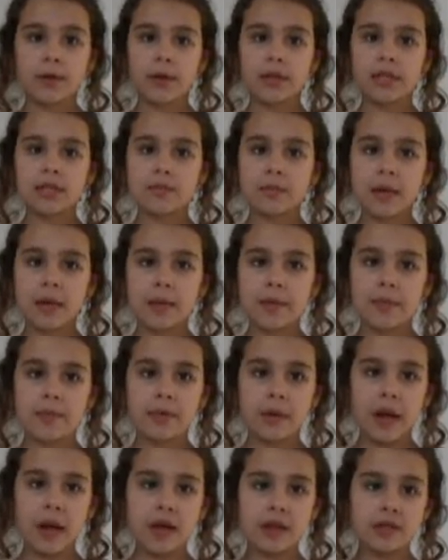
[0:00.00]
Greeks
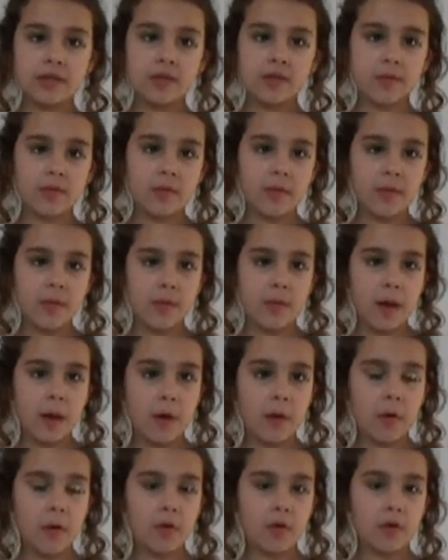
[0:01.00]
made bronze from
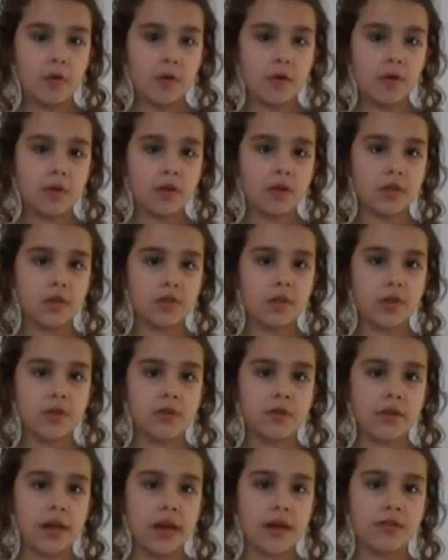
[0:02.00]
about
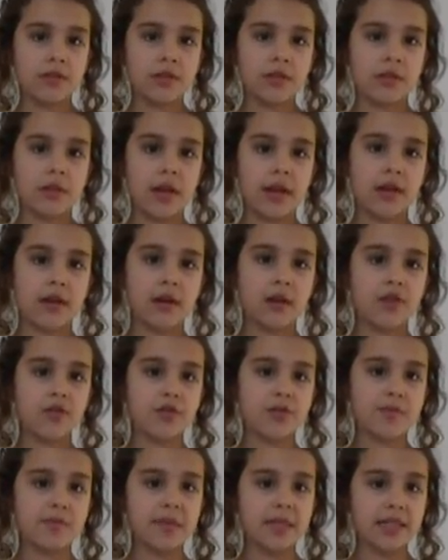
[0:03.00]

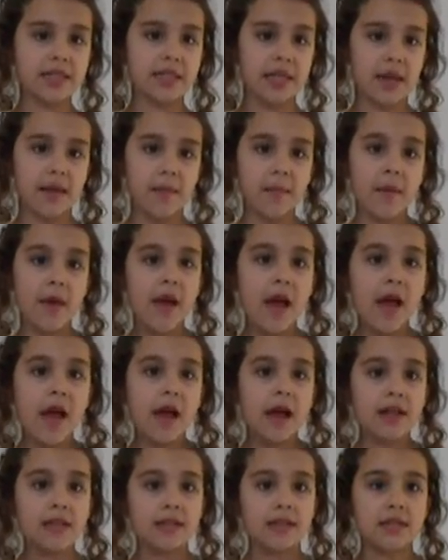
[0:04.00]
2900 BC
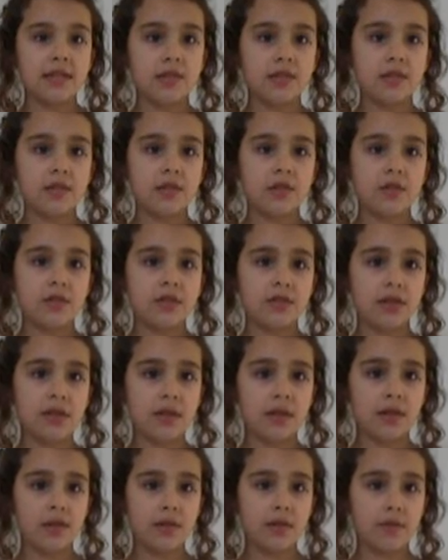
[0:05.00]
and still use
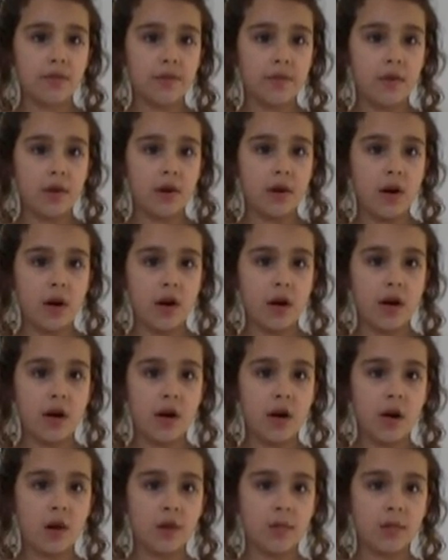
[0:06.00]
it for
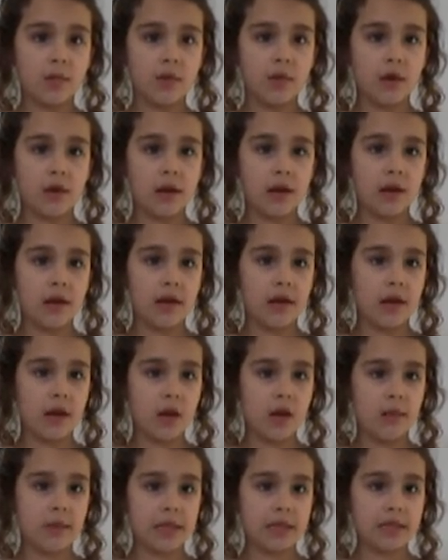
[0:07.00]
armor and
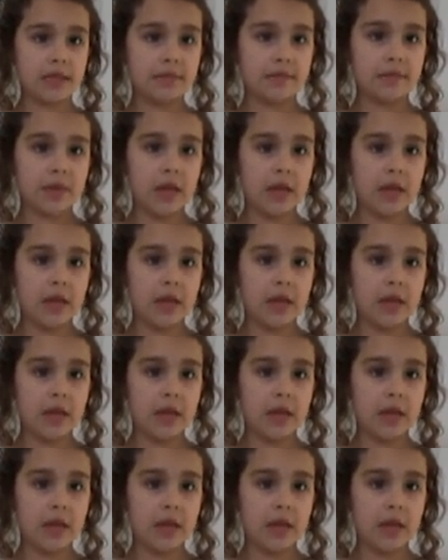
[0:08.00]
helmets.